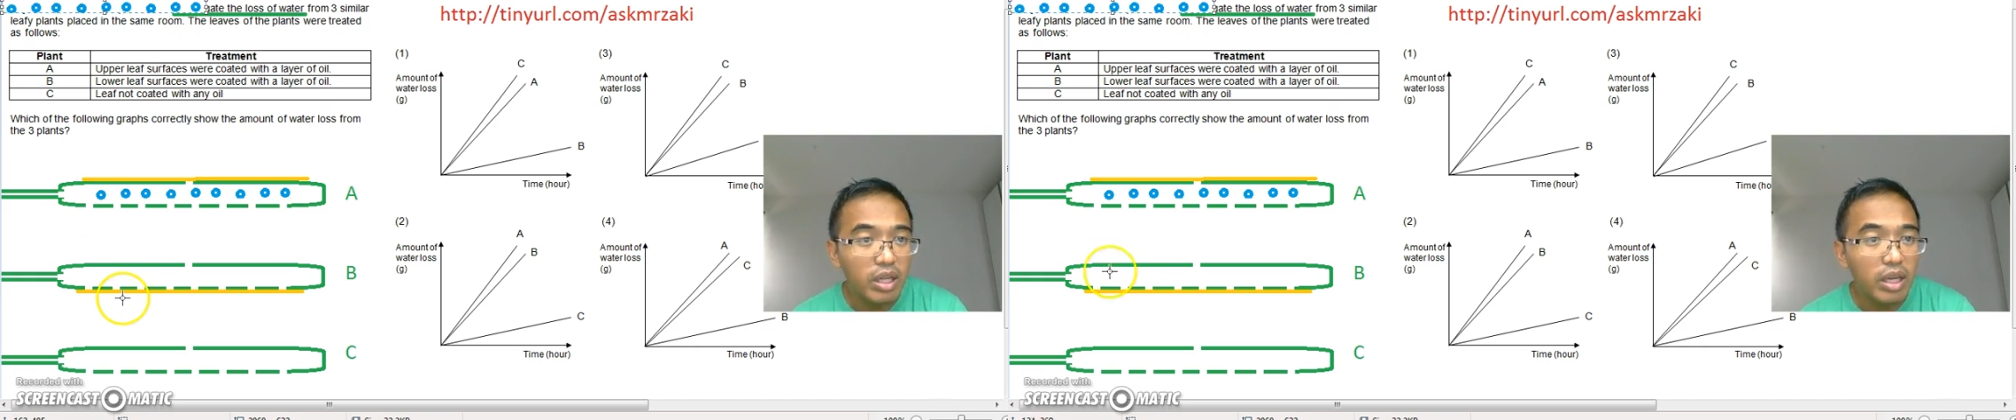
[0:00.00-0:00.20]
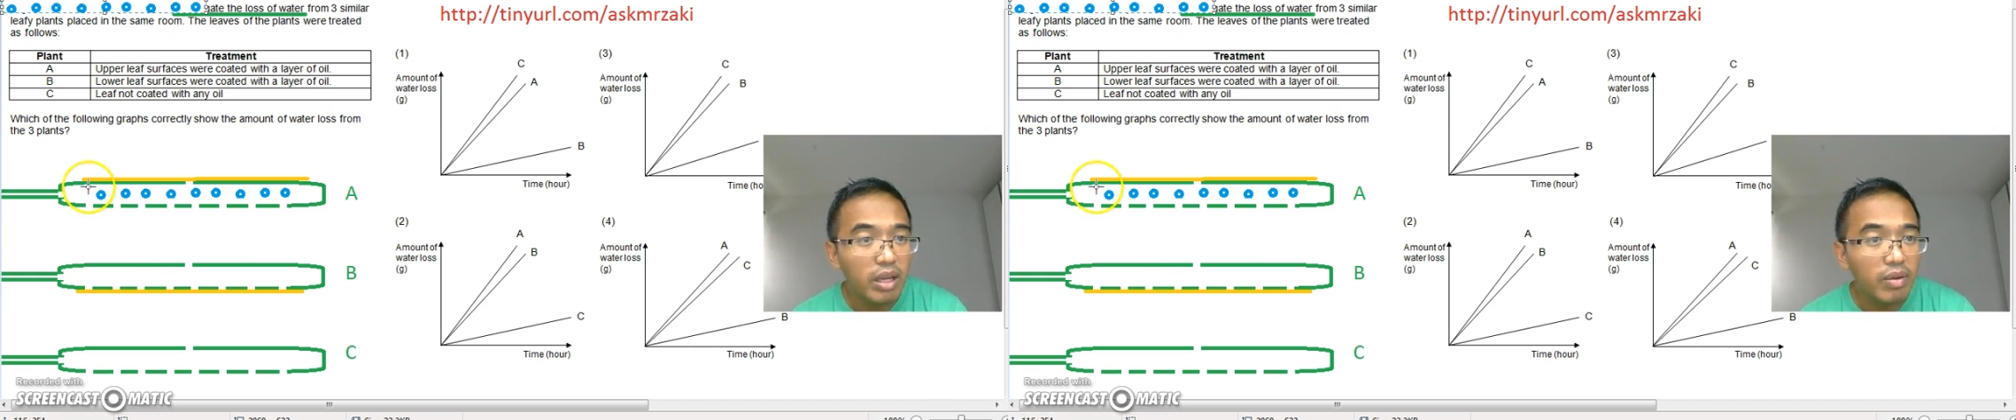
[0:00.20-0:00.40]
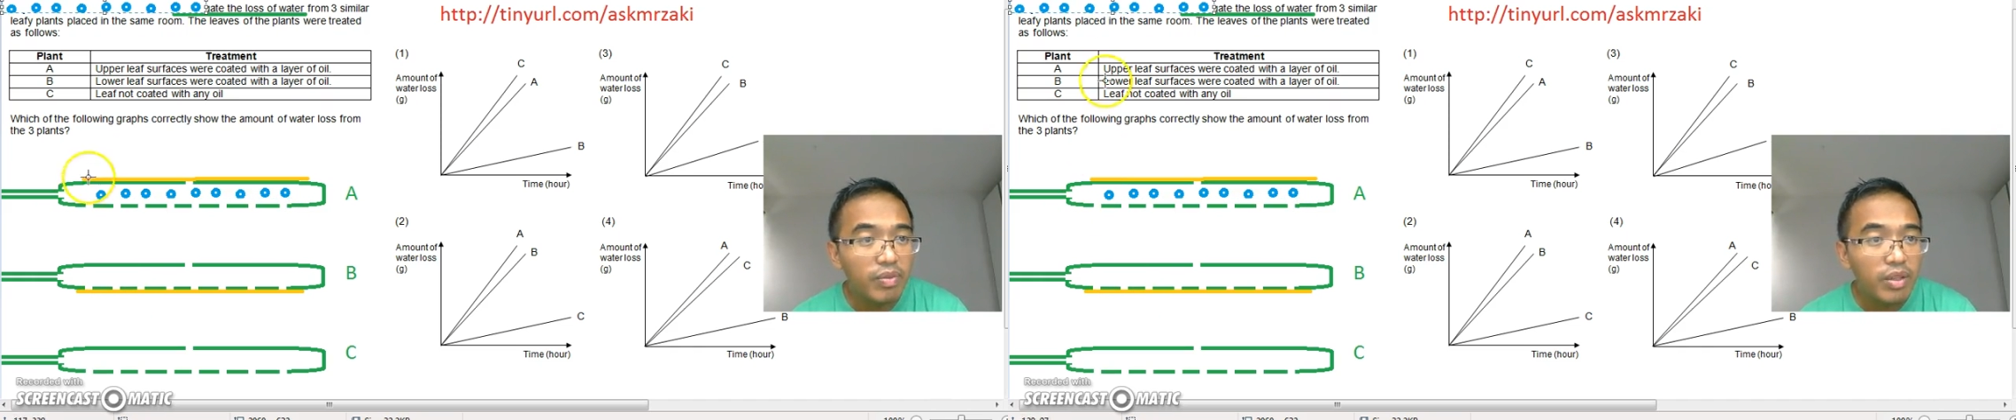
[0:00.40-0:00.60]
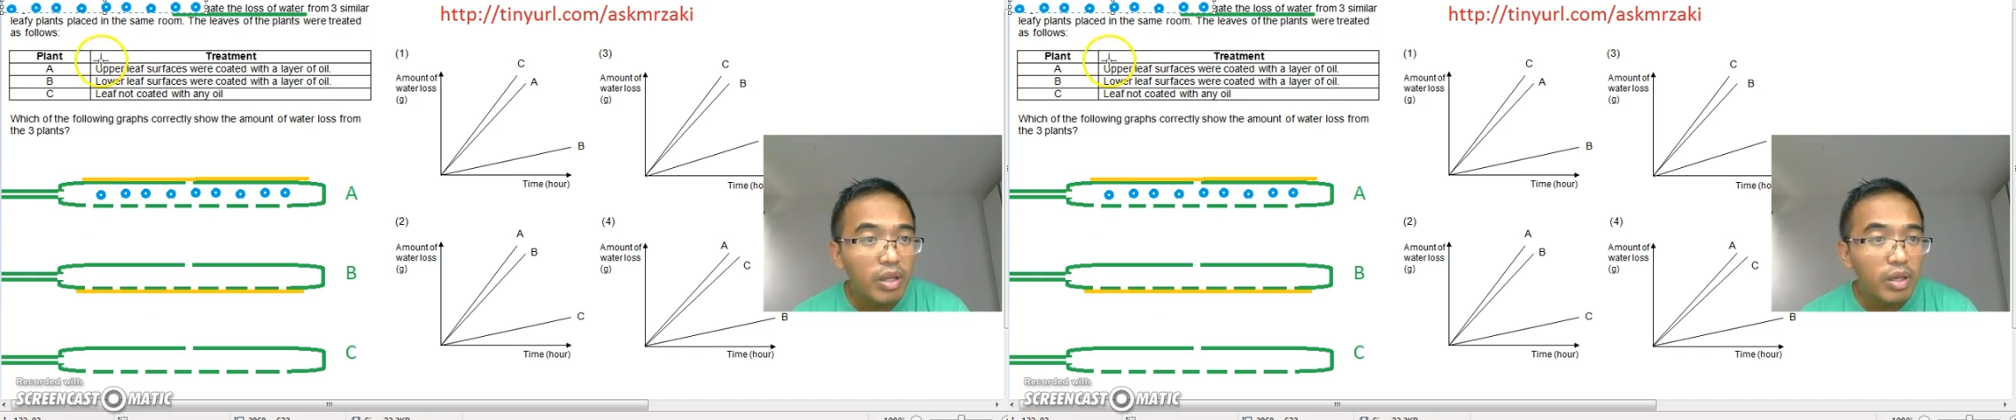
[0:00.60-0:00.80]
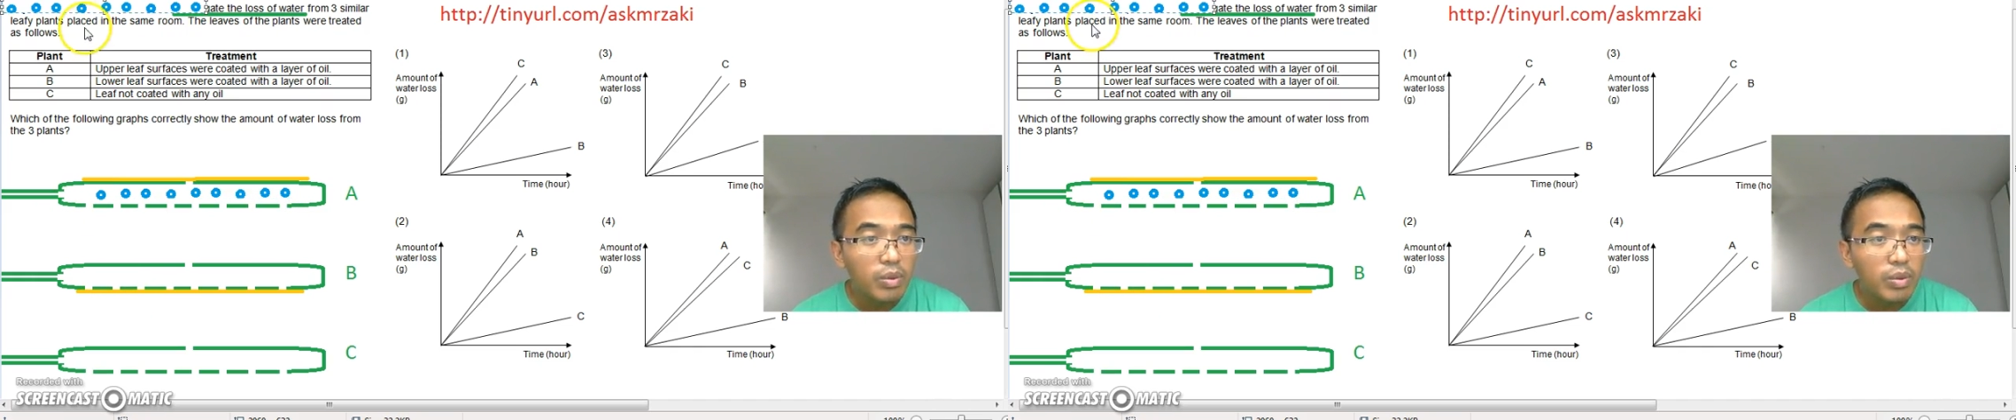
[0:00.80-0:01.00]
there.
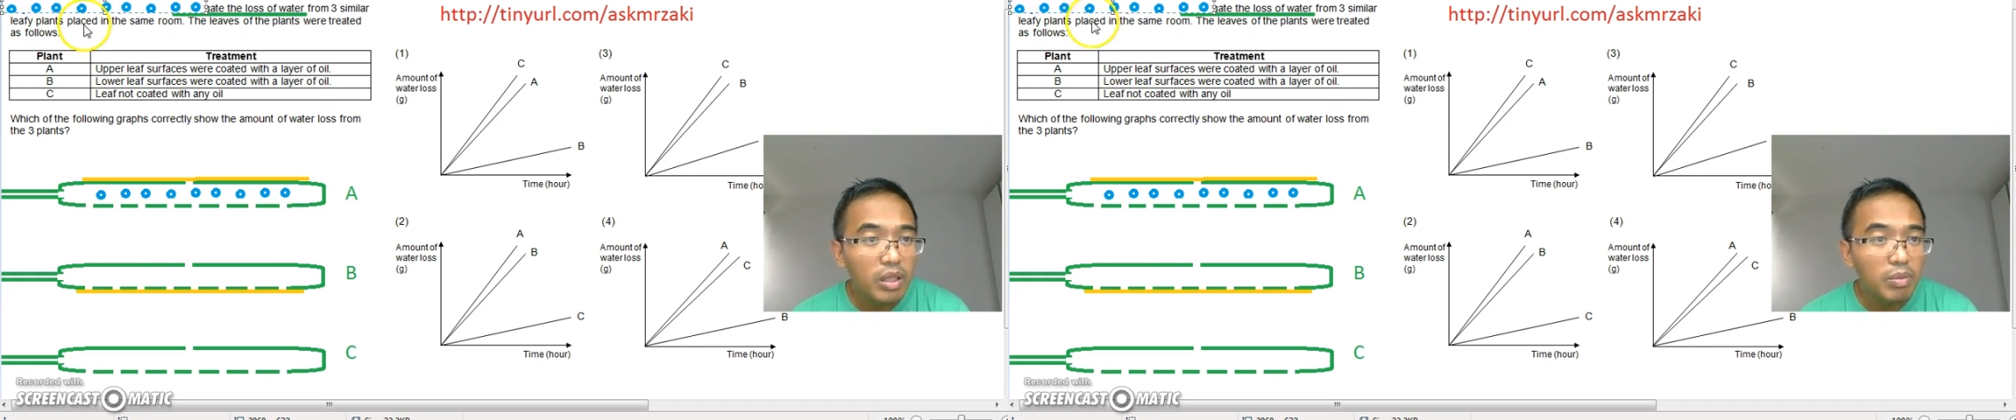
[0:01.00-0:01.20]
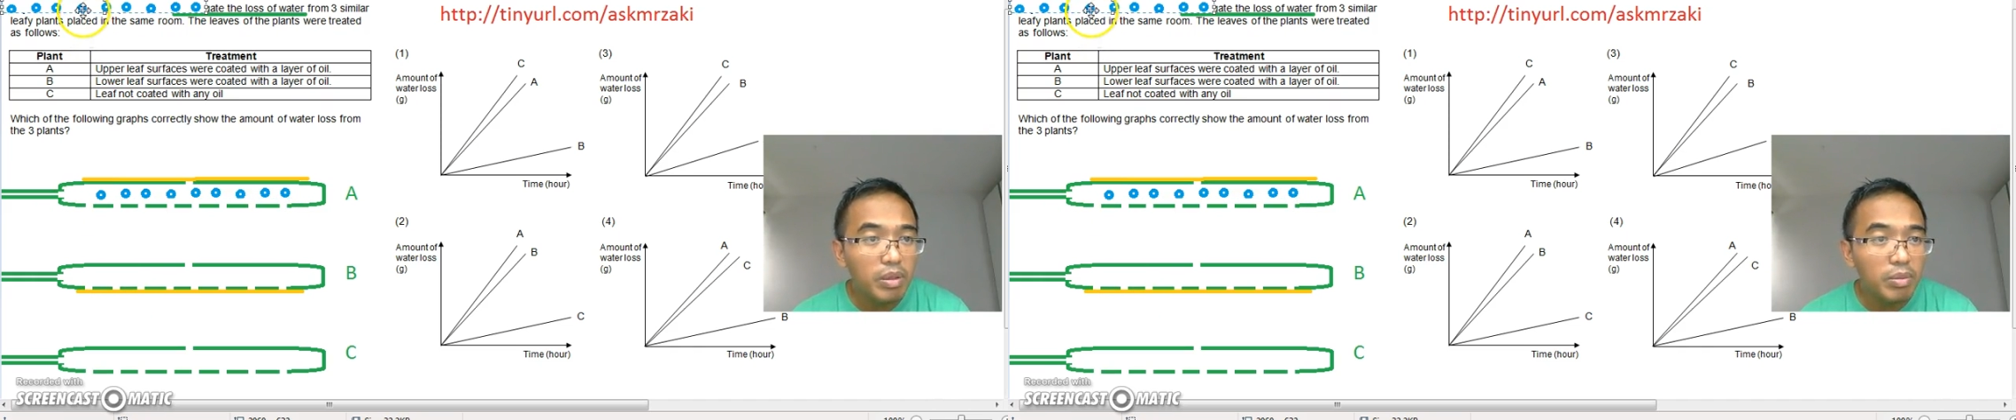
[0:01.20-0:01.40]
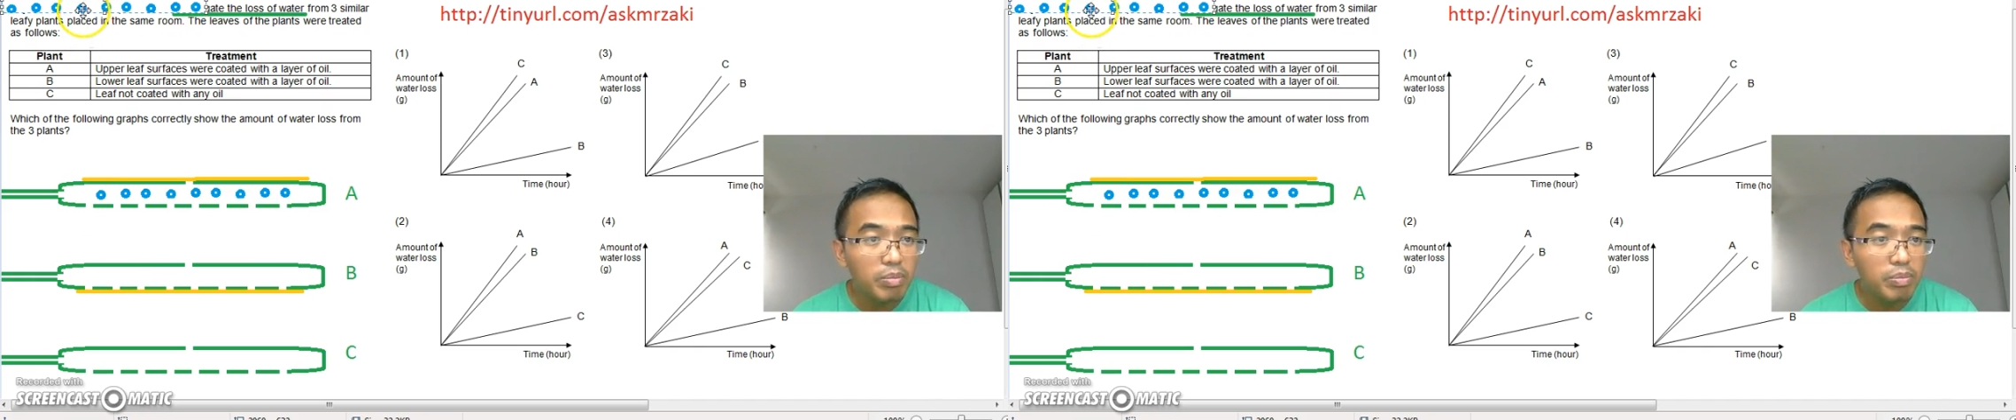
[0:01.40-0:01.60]
Would it be